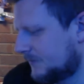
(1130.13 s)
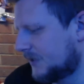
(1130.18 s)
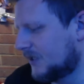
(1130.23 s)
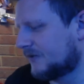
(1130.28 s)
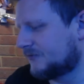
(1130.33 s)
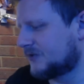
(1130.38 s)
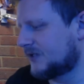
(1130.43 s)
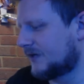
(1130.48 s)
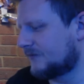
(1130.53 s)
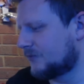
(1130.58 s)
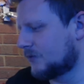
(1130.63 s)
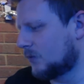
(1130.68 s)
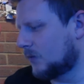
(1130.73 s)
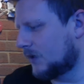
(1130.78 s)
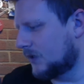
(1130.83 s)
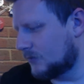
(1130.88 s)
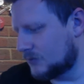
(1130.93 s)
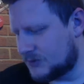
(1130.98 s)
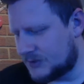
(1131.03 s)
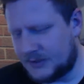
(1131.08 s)
Been after that for a
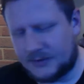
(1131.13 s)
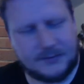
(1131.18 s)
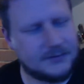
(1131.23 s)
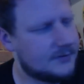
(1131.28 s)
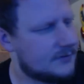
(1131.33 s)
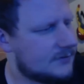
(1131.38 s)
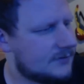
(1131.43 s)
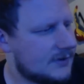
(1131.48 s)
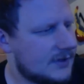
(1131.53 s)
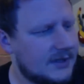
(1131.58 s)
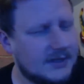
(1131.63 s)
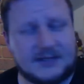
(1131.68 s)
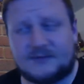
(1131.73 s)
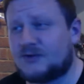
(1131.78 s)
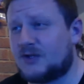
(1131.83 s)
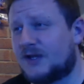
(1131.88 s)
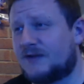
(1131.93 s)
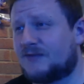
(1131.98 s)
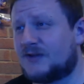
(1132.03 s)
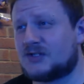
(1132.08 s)
while, so
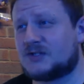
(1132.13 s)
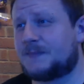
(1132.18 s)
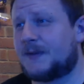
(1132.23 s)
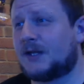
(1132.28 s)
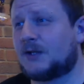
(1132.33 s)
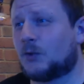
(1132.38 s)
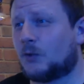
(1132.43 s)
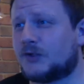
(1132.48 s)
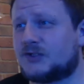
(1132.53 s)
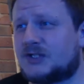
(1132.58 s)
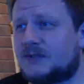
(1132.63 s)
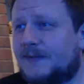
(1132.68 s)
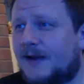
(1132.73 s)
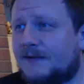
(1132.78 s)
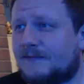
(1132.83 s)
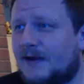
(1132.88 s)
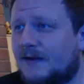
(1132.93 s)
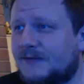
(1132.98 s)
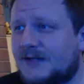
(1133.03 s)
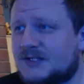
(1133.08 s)
if, if there's a bit of noise in the
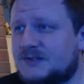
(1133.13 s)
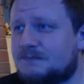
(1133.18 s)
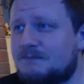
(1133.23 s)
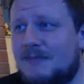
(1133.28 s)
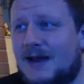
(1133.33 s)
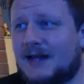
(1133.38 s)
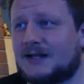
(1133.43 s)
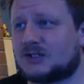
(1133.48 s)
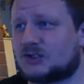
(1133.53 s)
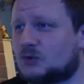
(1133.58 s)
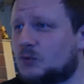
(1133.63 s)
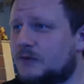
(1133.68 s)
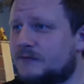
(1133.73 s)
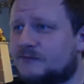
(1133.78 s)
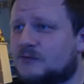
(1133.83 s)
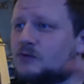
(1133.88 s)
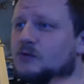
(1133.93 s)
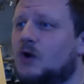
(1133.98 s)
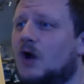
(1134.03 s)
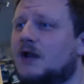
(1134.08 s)
background, that's Manda sorting
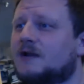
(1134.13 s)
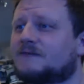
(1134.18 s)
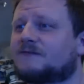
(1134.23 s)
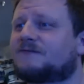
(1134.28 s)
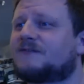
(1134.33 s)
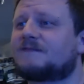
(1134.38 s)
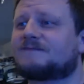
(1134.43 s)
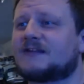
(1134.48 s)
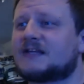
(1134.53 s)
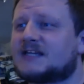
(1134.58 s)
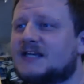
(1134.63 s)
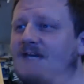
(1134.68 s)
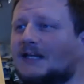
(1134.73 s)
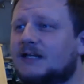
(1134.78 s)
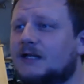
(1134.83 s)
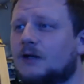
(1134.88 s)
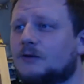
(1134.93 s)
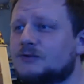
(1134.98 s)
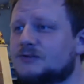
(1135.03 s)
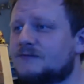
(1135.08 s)
through like 50
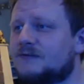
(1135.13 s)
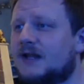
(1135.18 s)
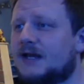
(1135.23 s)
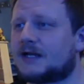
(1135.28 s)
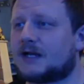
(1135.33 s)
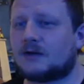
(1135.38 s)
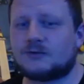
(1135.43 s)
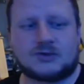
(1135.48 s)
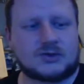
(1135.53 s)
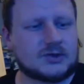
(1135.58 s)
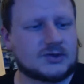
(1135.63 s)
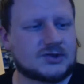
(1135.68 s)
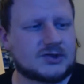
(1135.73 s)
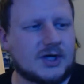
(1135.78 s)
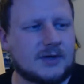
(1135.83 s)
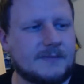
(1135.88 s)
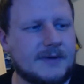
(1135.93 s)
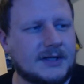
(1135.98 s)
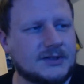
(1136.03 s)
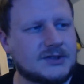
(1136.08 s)
kilos of Lego. She's got
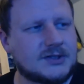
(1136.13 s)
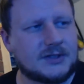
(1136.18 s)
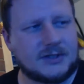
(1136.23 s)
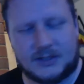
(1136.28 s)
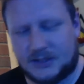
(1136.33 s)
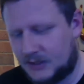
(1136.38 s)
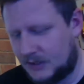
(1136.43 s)
so much.